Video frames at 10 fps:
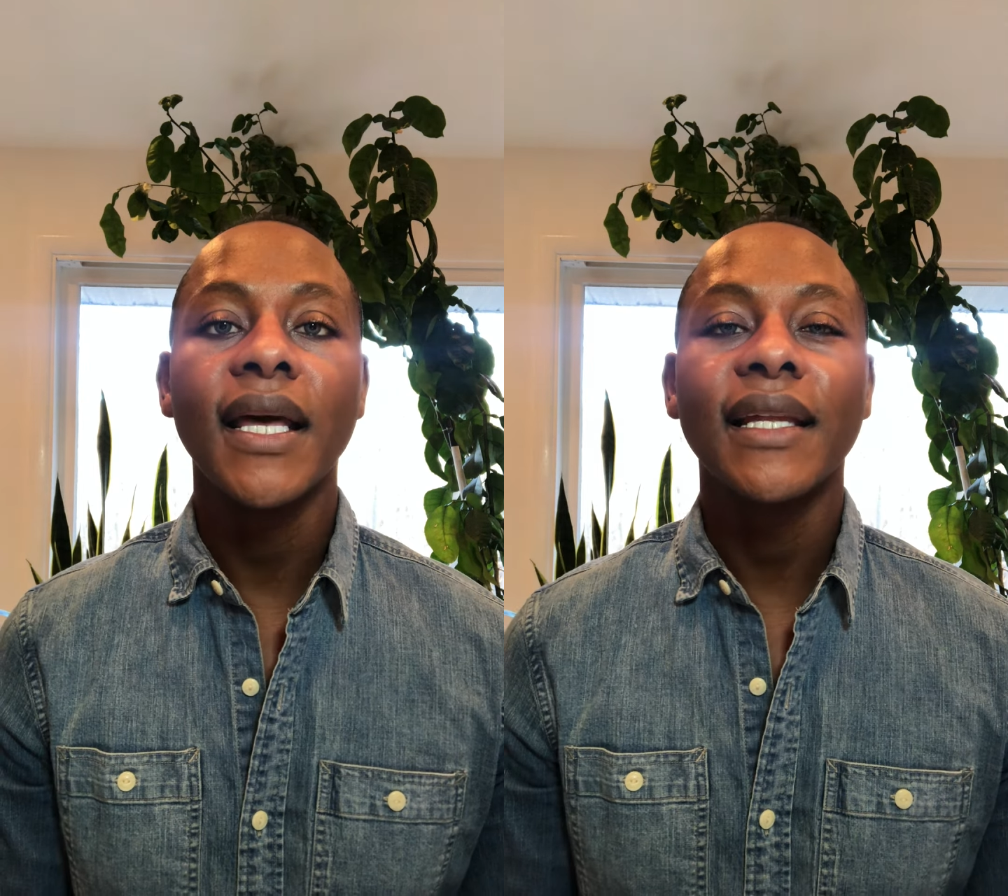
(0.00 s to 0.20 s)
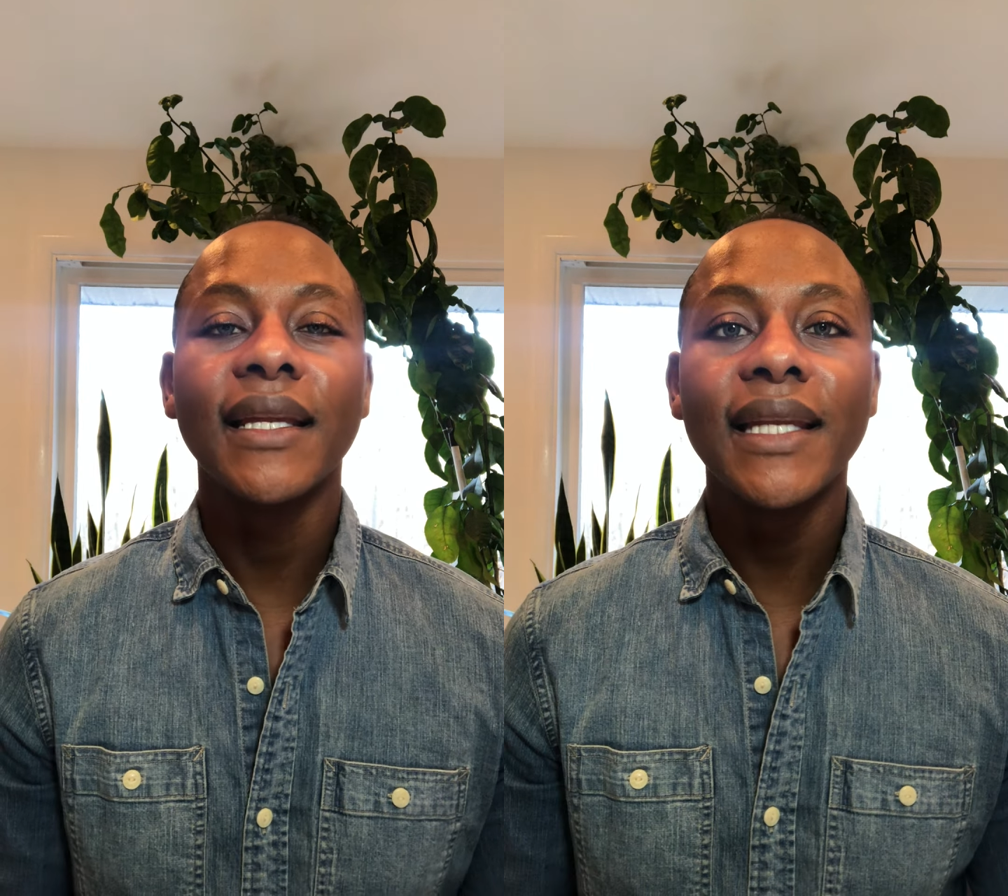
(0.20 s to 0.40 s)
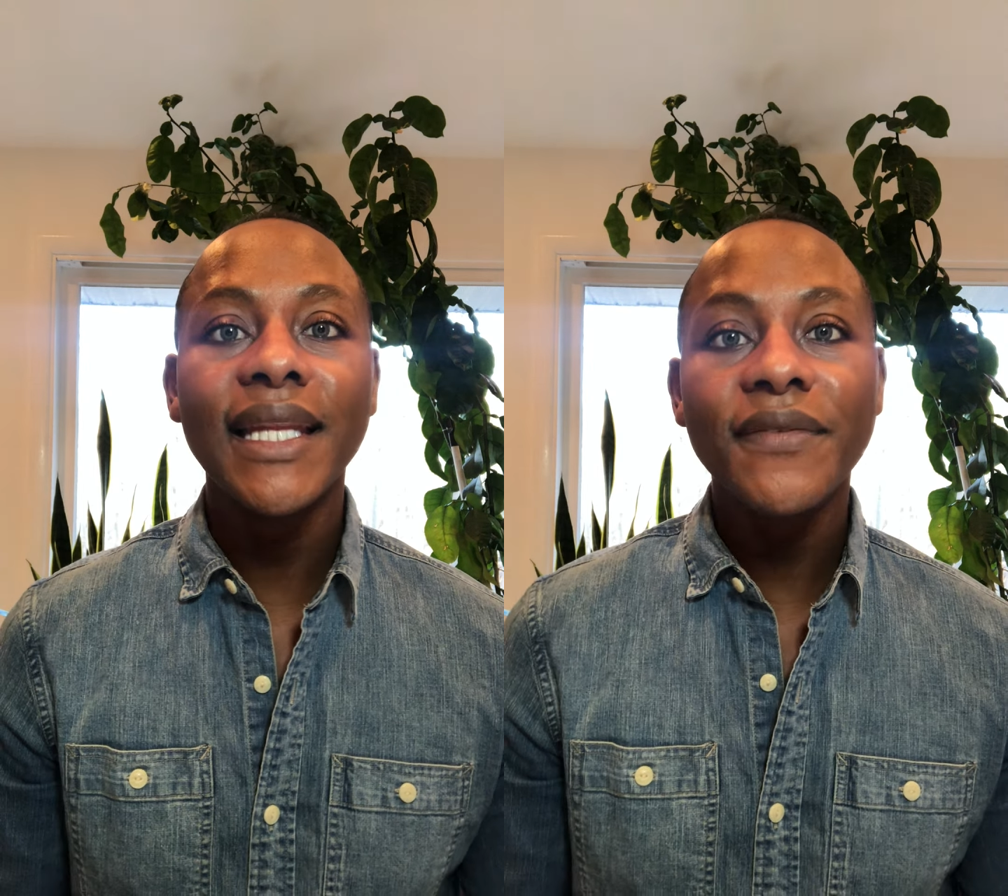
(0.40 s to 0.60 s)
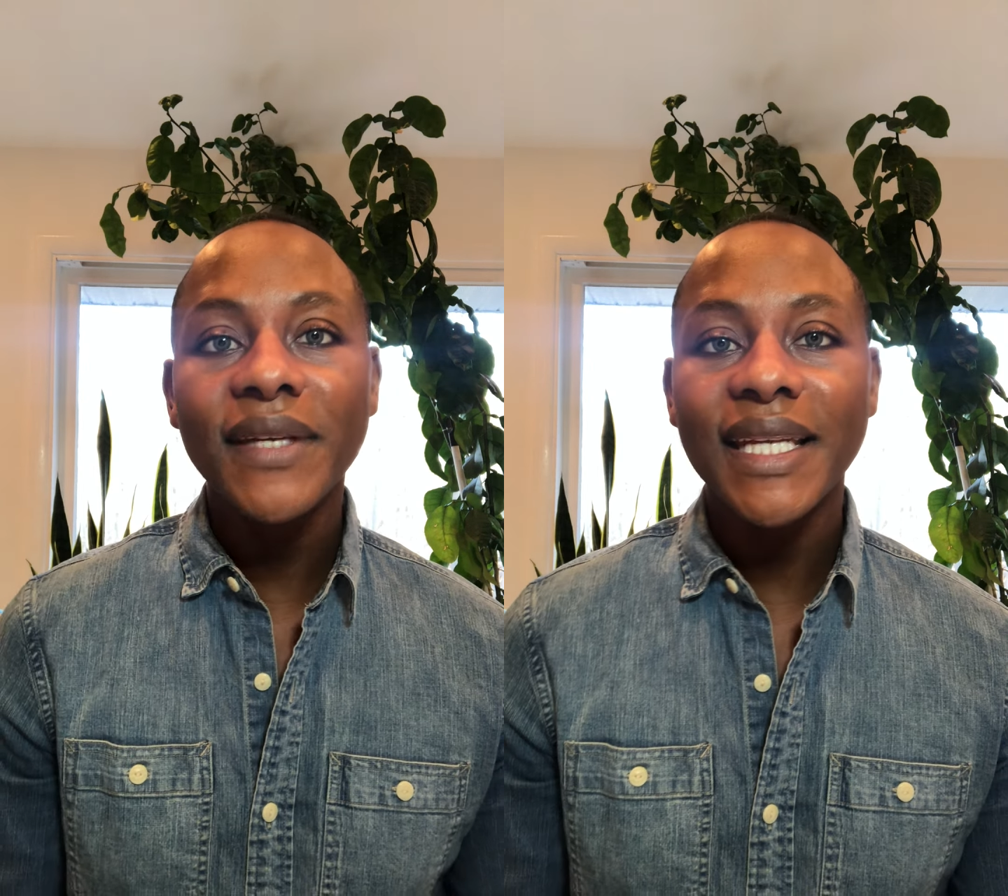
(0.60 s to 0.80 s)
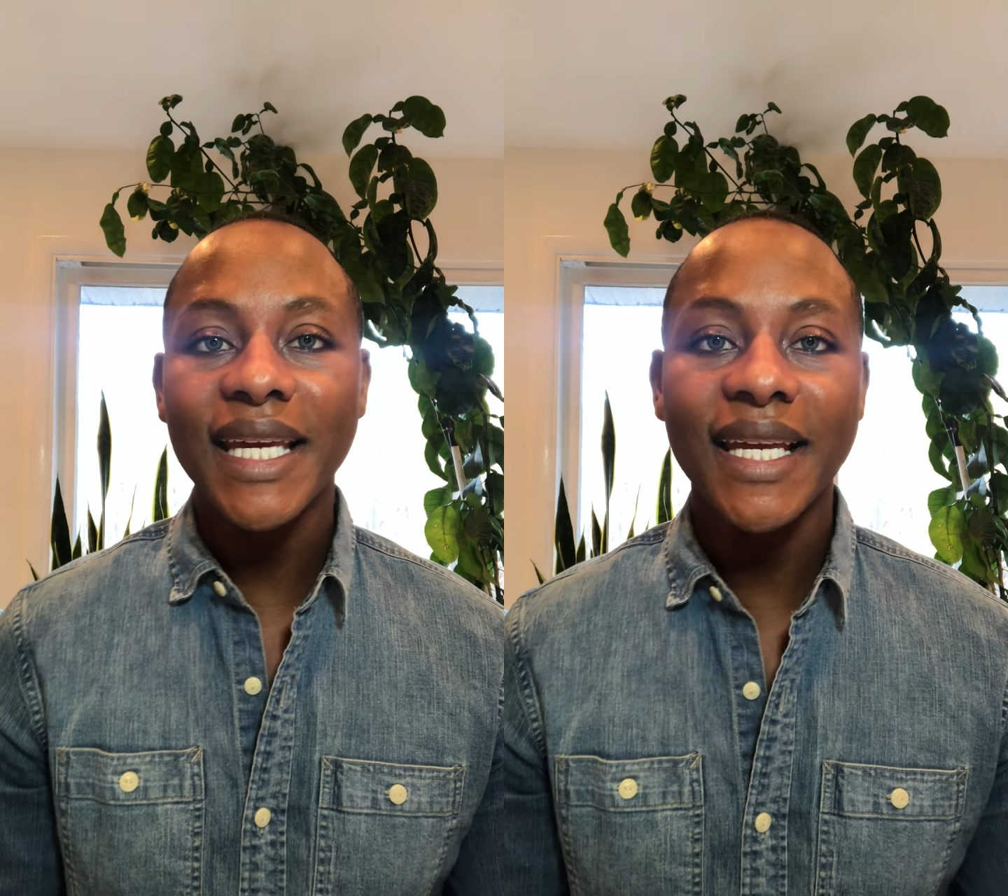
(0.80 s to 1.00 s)

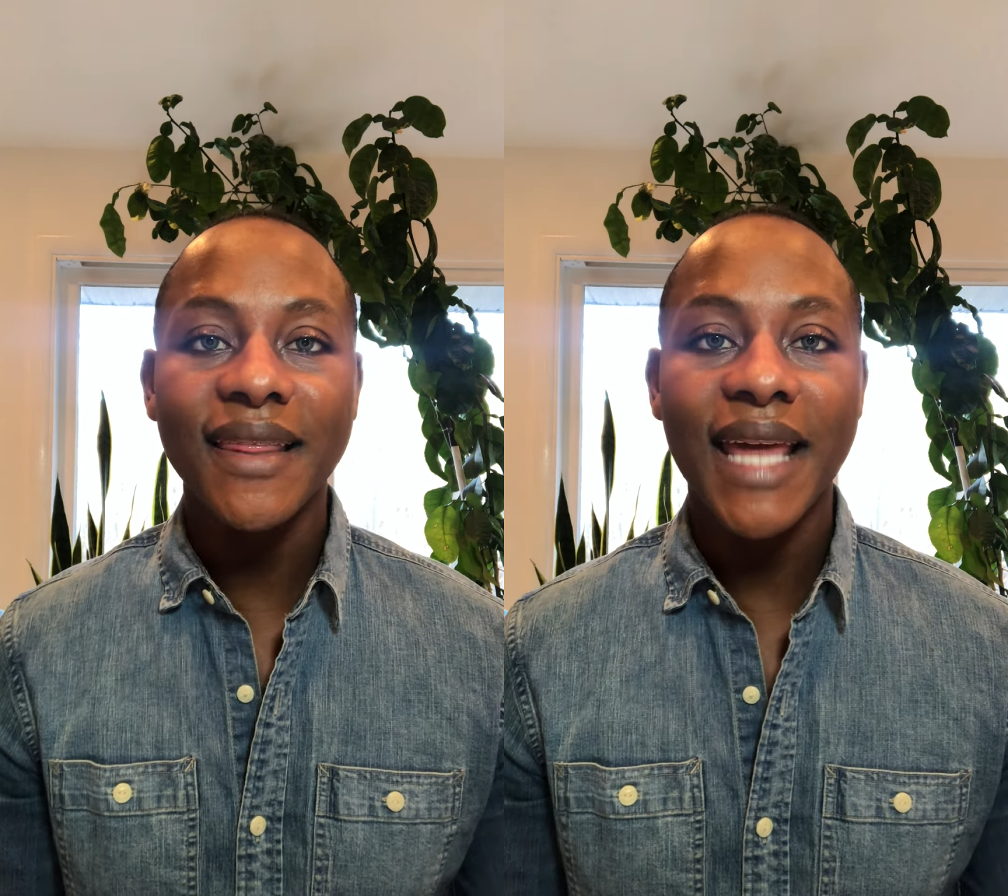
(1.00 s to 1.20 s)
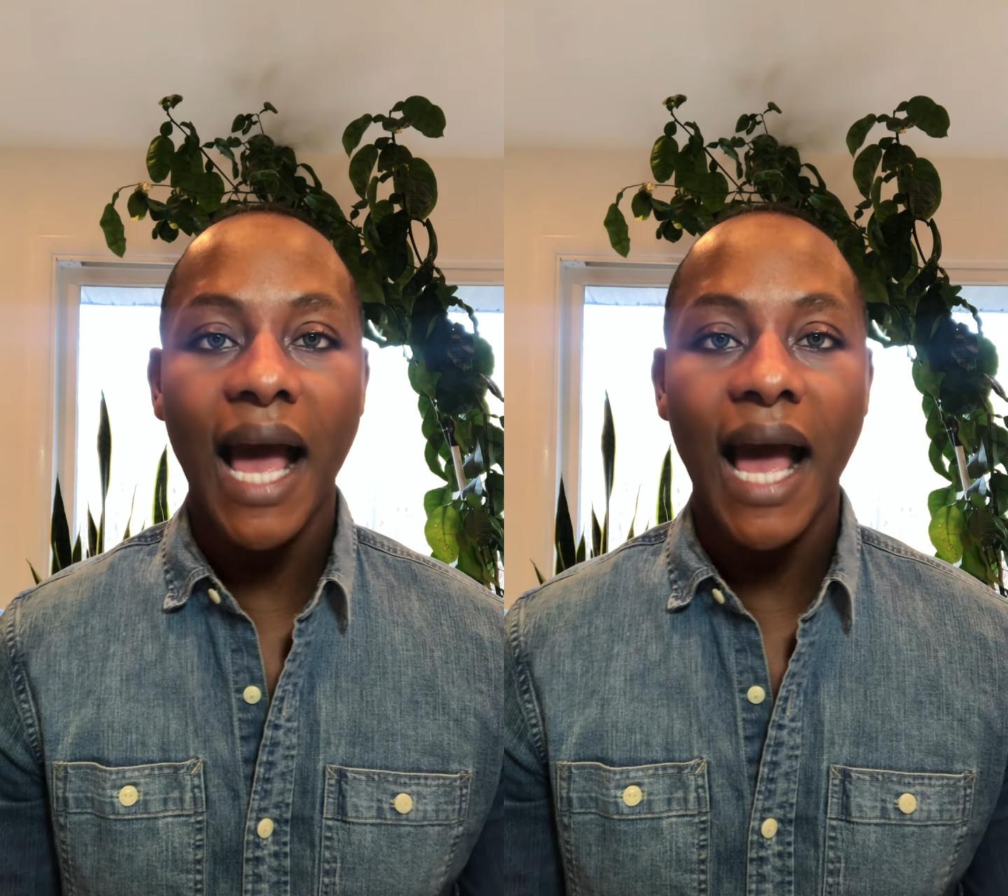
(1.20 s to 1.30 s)
living in the